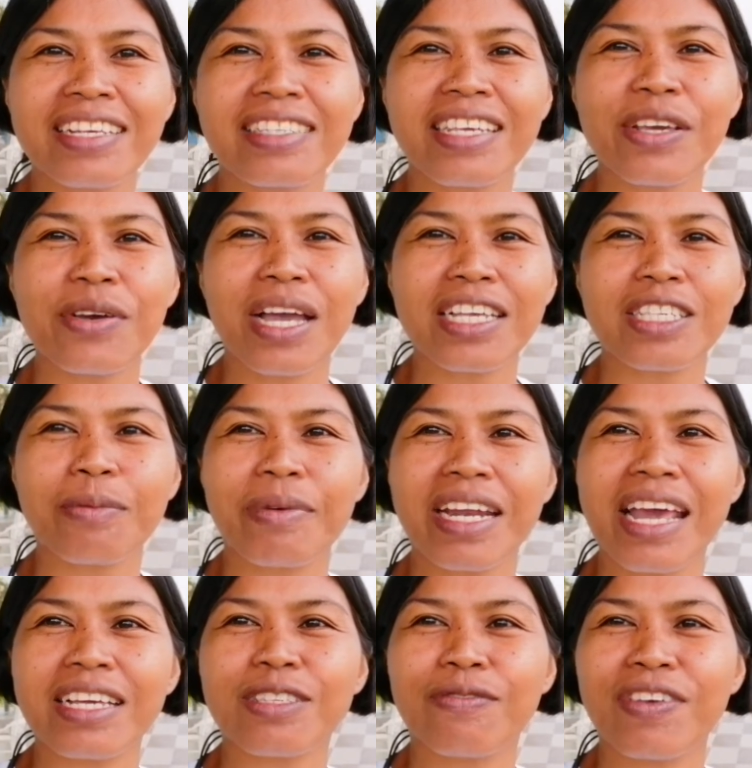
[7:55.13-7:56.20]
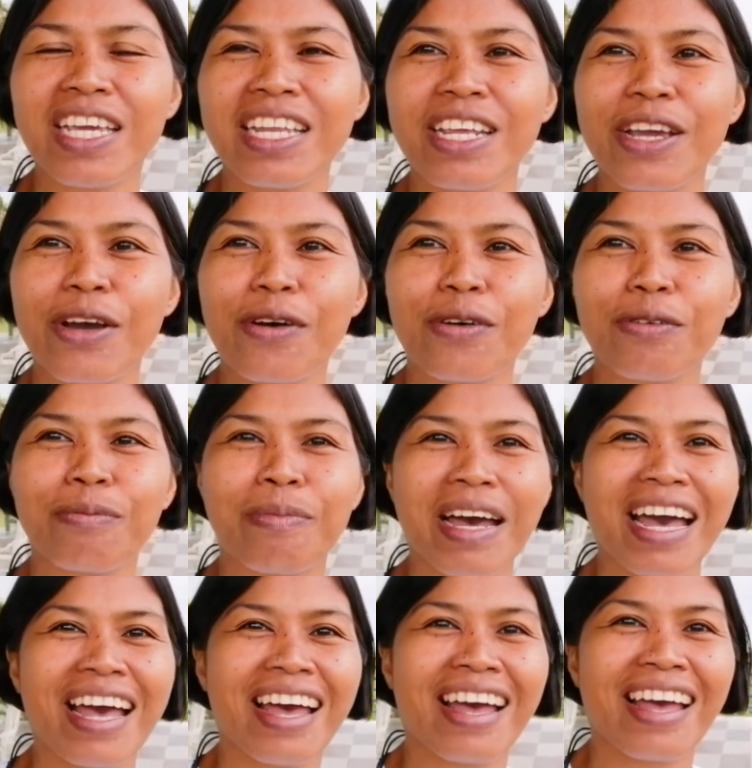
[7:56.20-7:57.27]
and I see you guys in my next video.
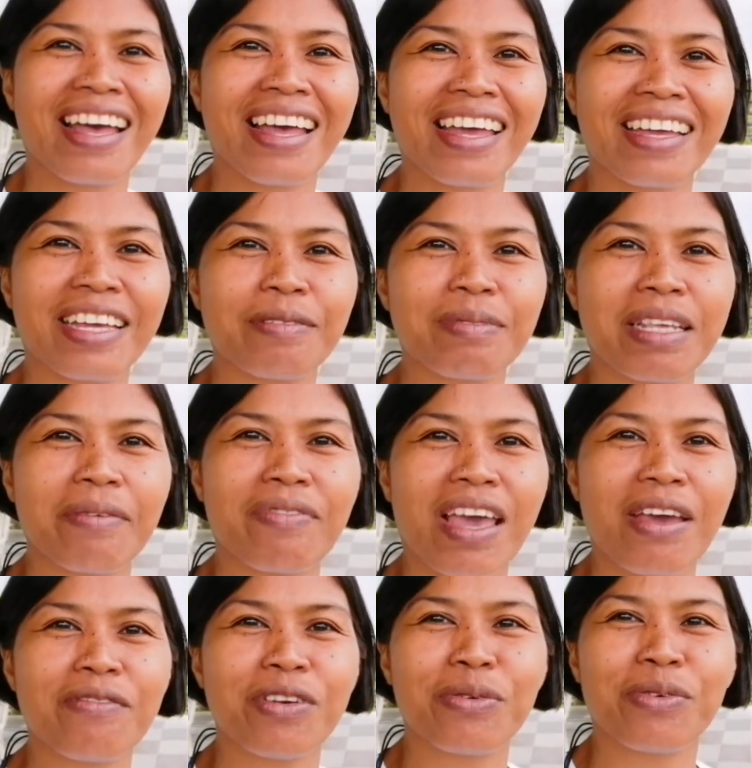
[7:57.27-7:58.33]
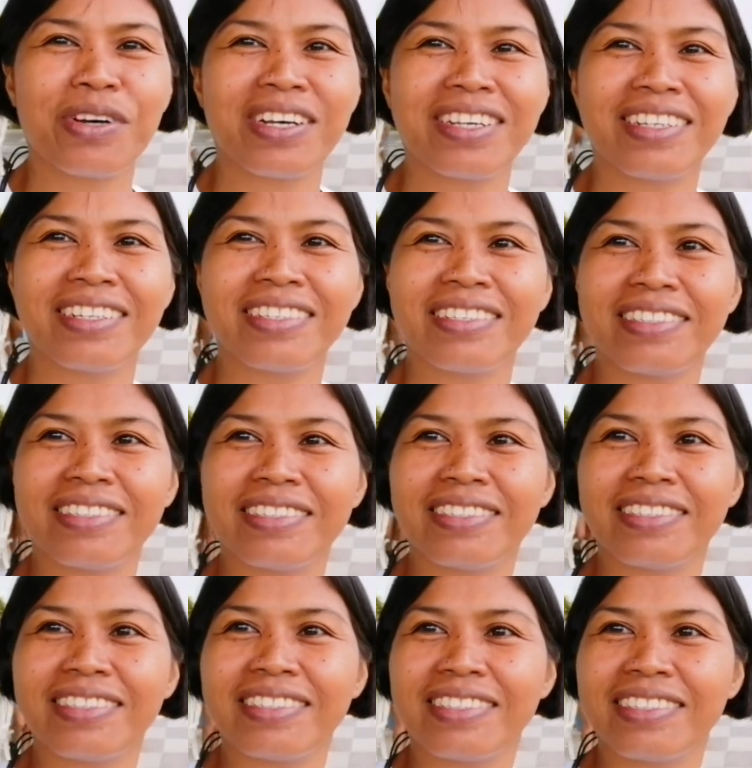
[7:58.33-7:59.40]
Bye. Keep safe everyone.